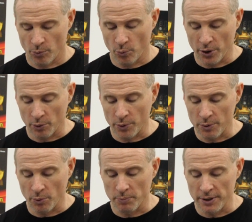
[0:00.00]
where we
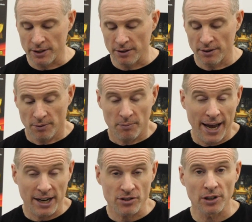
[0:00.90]
will be
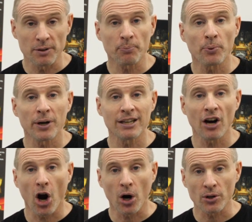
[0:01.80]
actually printing
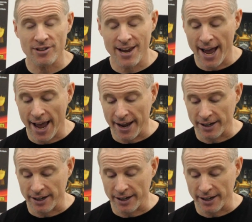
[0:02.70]
our tag.